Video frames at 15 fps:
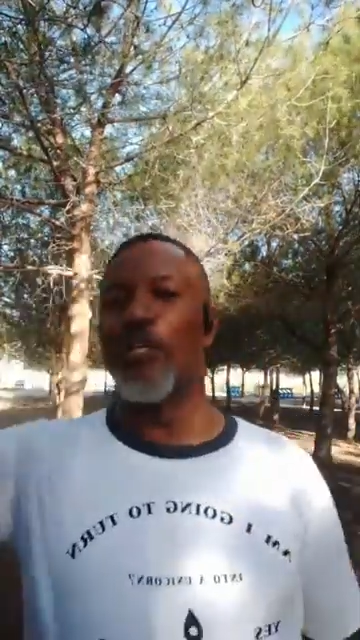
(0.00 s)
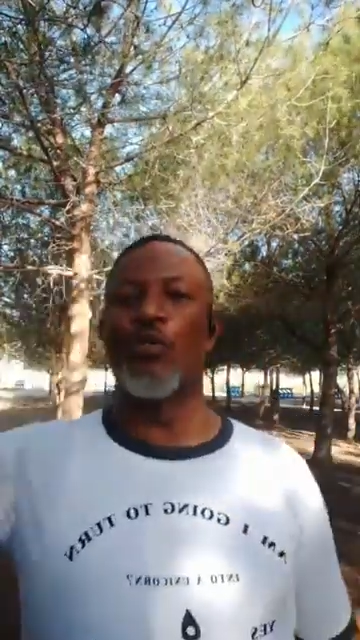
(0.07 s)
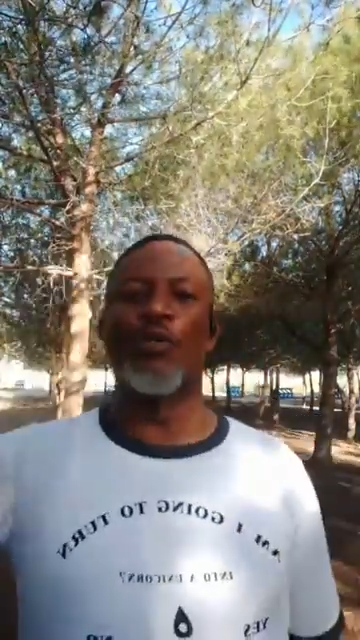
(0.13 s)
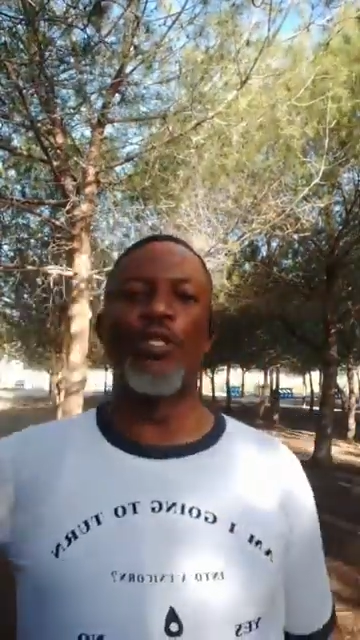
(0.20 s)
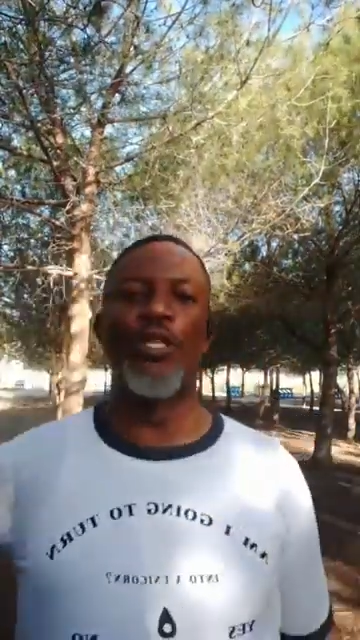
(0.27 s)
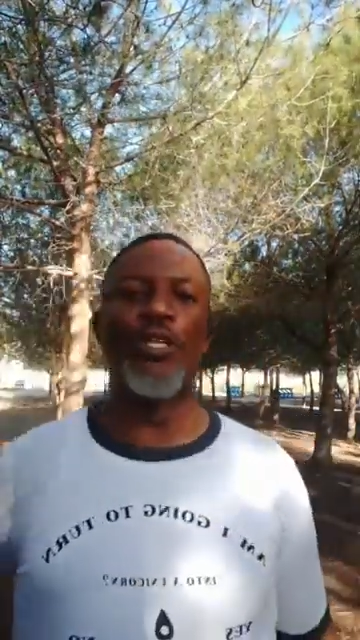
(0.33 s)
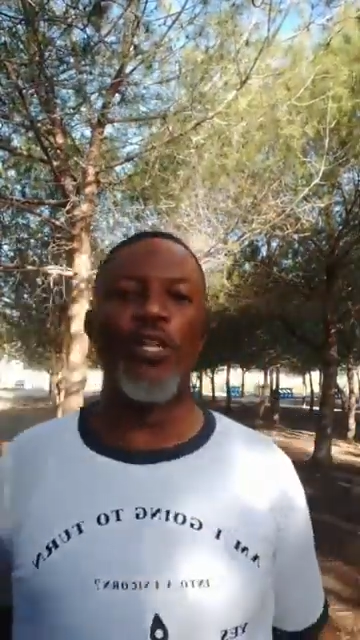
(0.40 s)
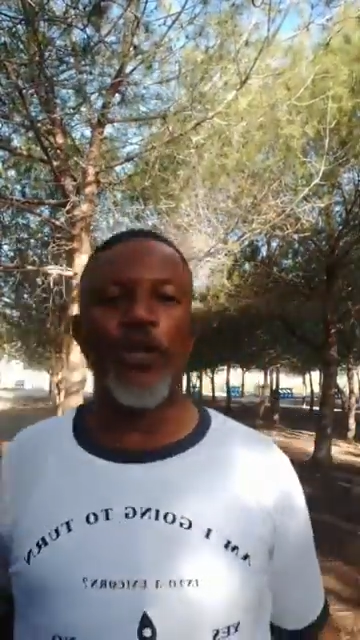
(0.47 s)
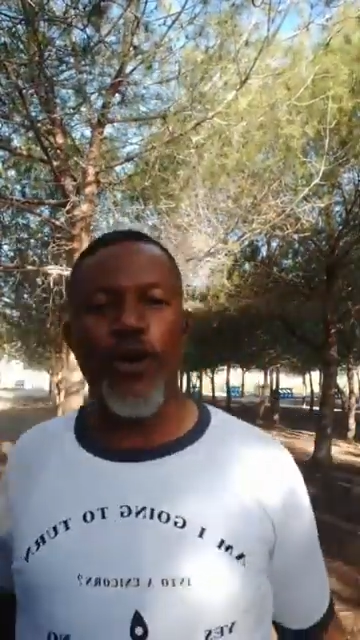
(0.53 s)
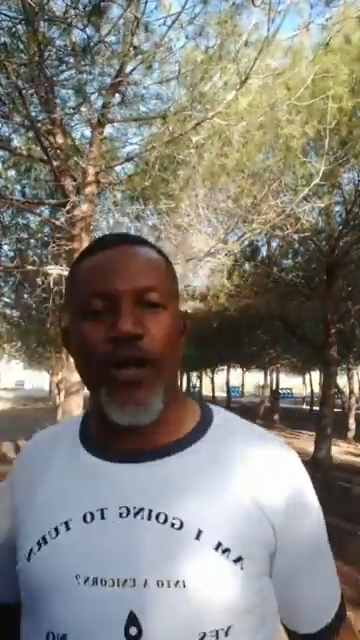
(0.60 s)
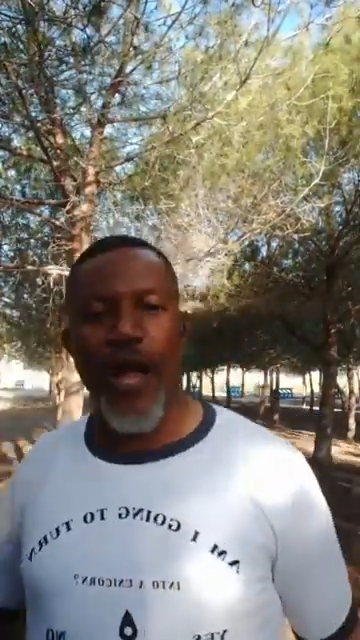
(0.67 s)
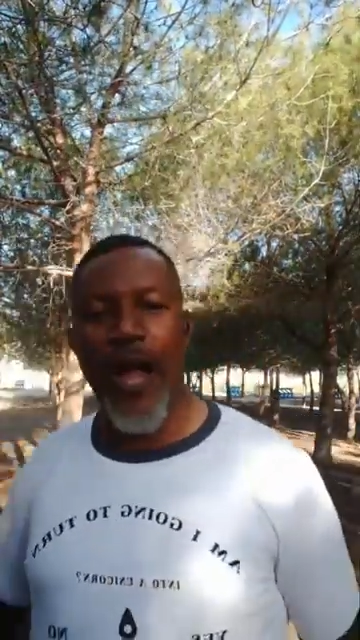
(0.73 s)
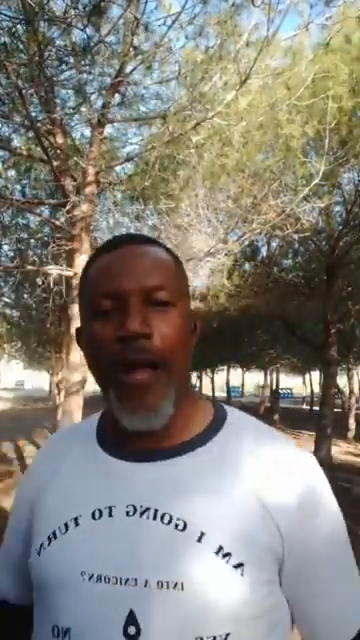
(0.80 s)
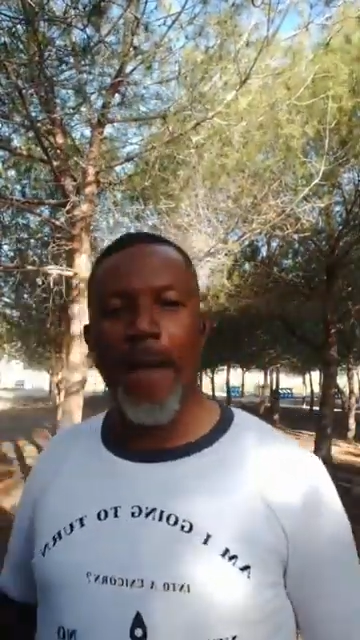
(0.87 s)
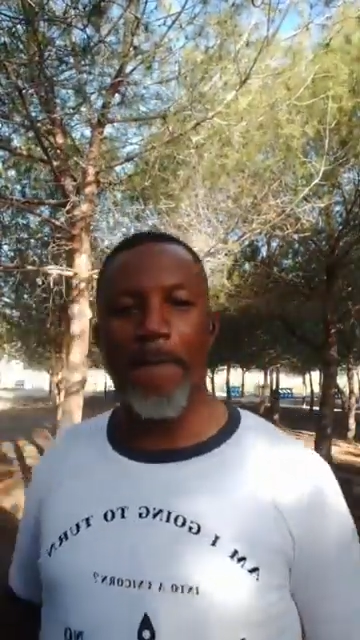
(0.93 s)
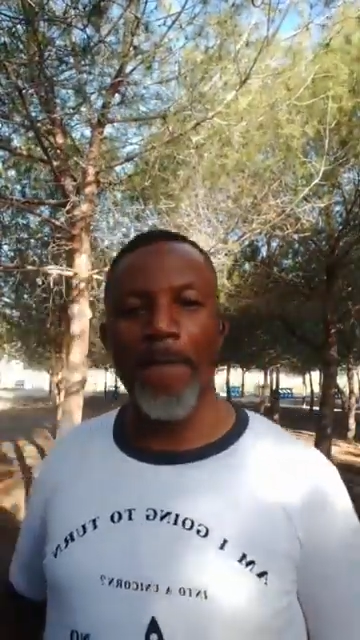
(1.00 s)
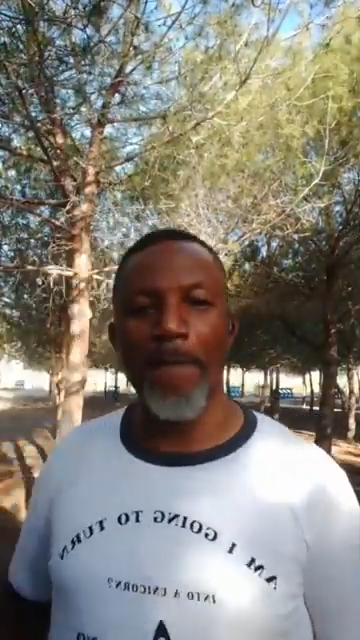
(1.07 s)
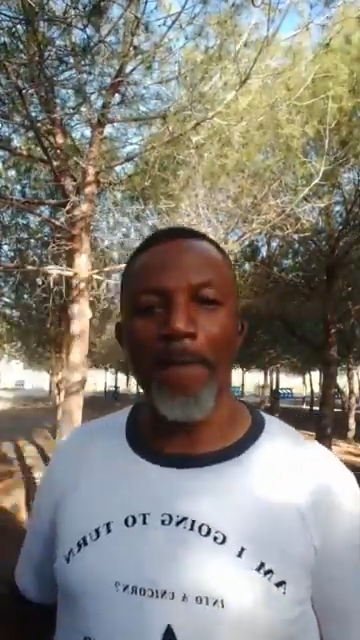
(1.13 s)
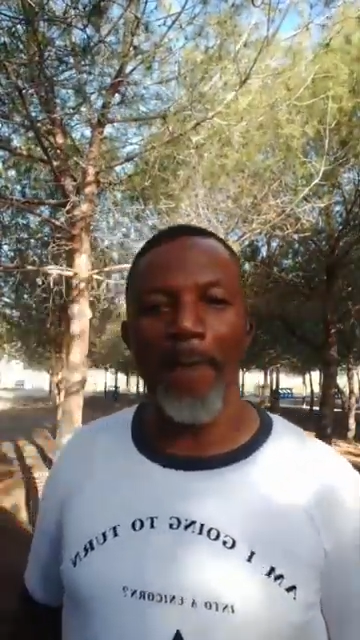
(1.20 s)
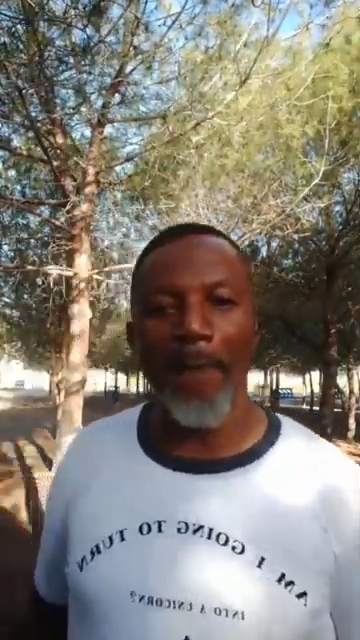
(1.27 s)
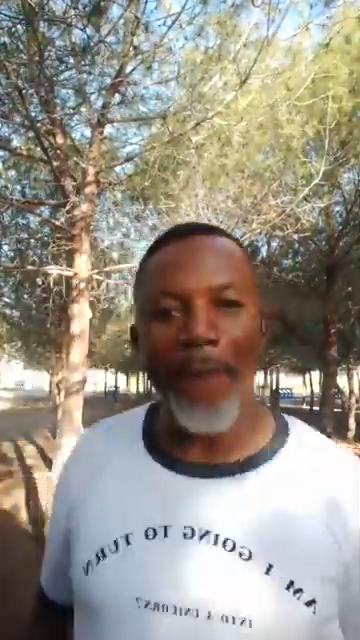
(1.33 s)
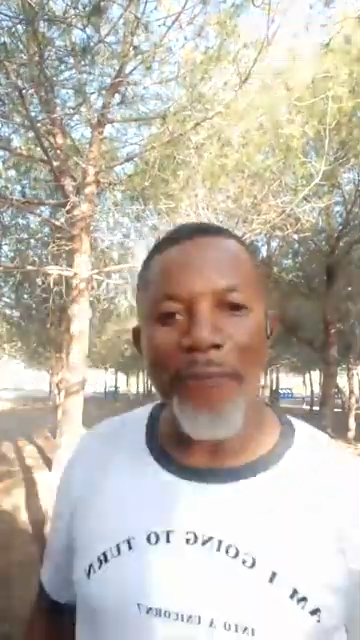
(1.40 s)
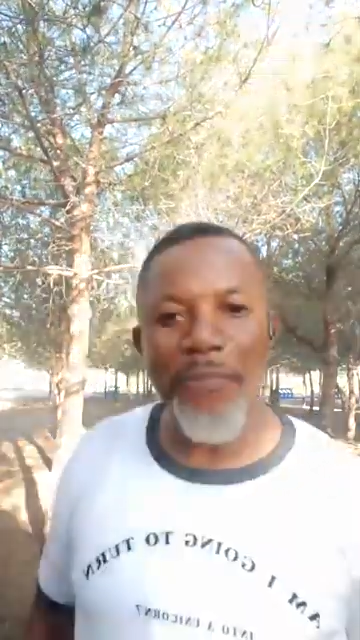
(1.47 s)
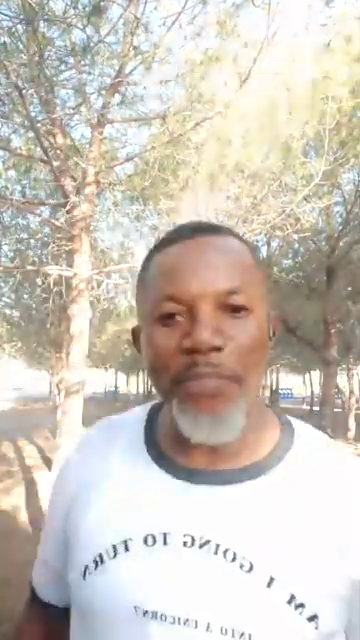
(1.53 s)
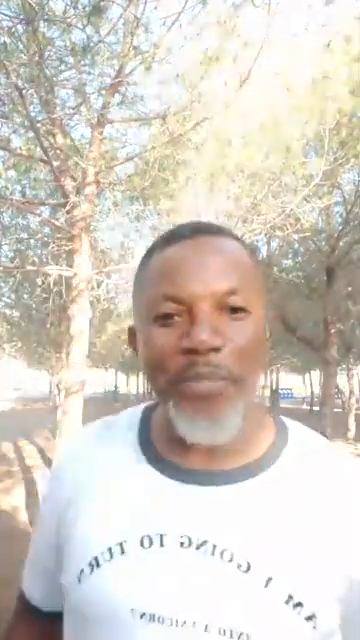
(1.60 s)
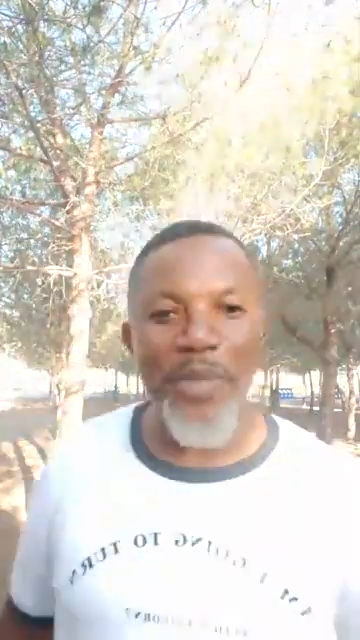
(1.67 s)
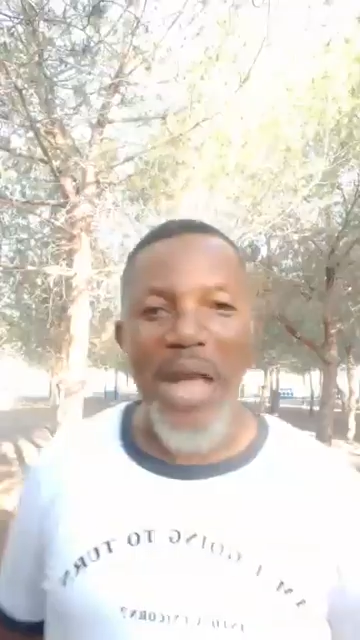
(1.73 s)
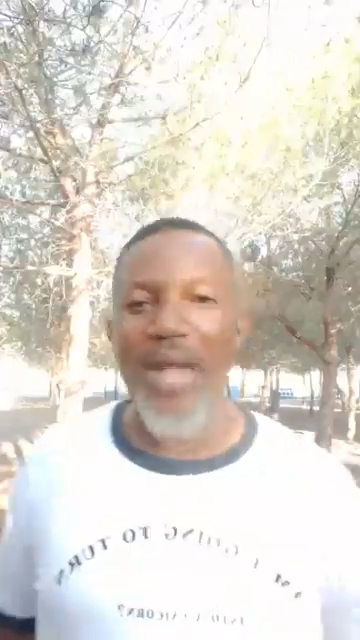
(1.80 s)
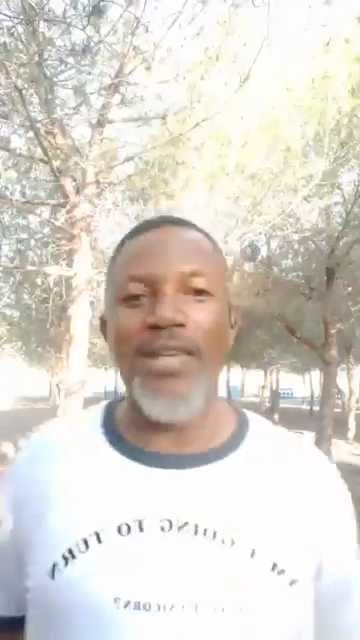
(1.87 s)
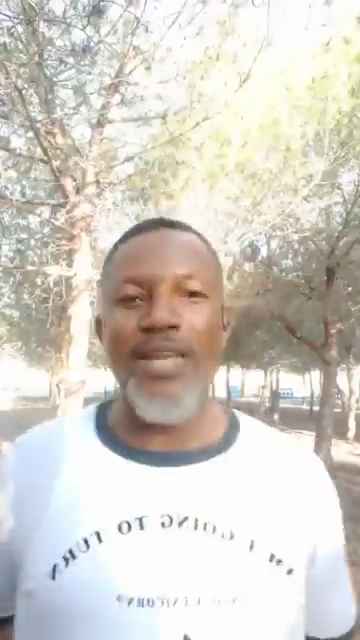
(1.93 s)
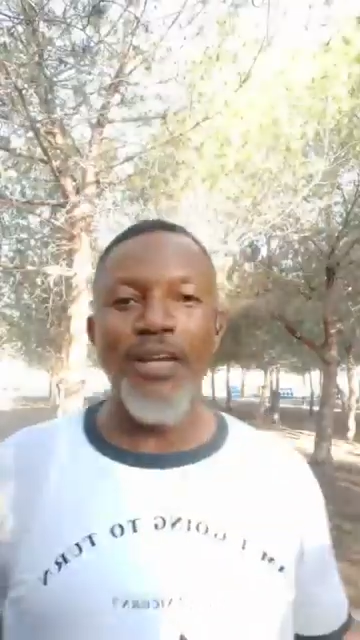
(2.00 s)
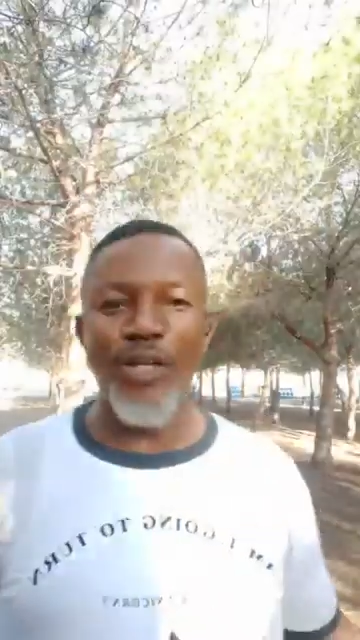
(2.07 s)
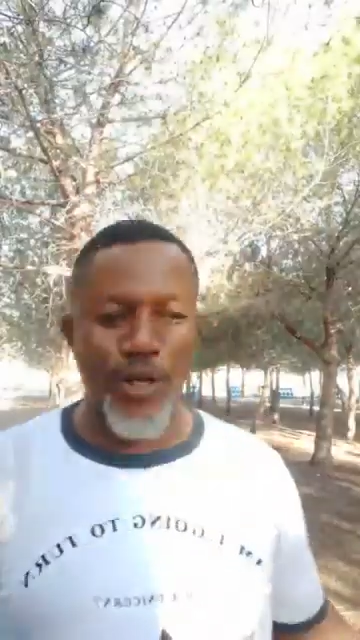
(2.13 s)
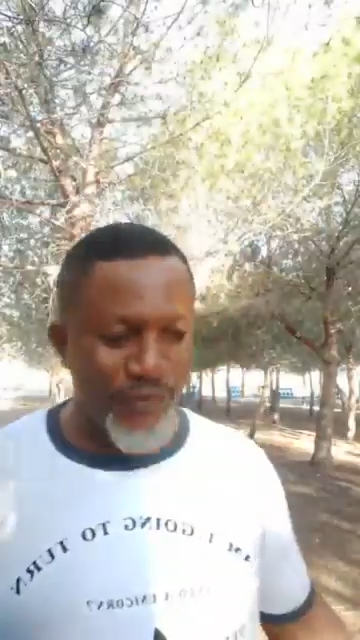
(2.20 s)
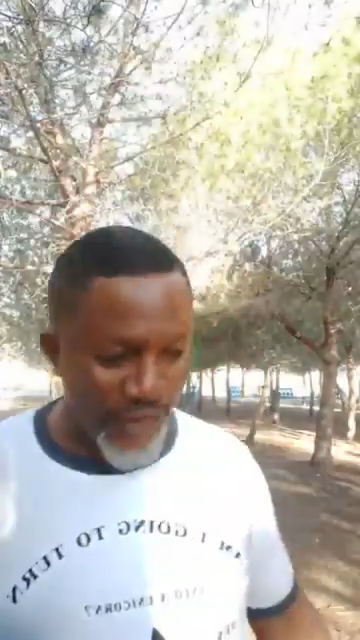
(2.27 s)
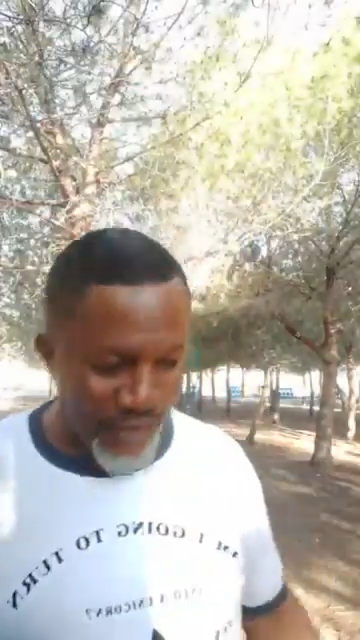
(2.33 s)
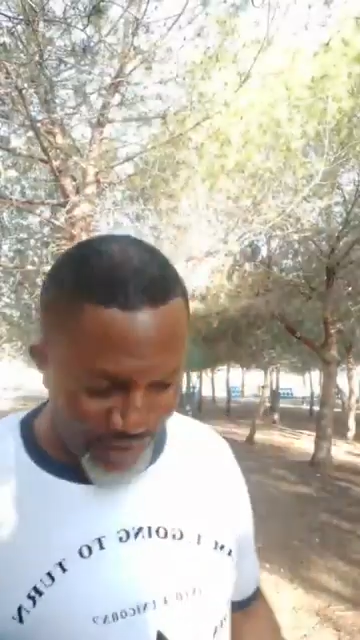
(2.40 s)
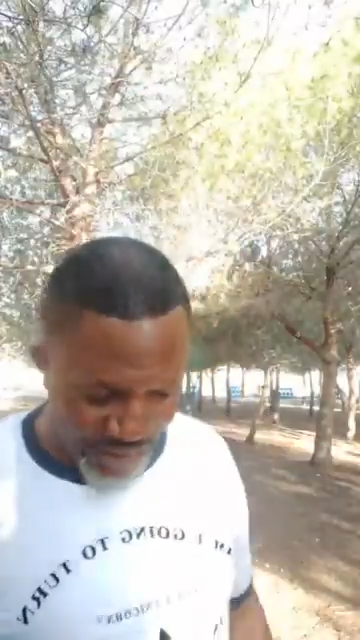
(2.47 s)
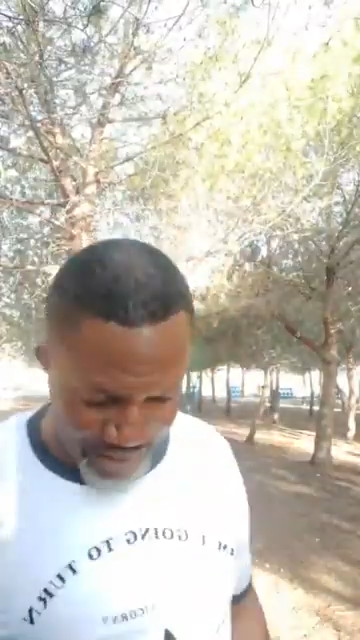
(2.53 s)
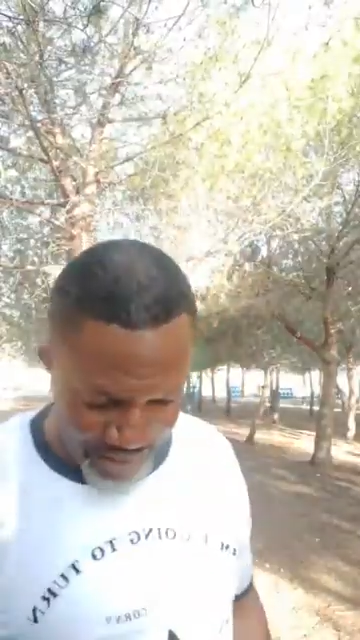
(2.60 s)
the real guy. At the end of the day,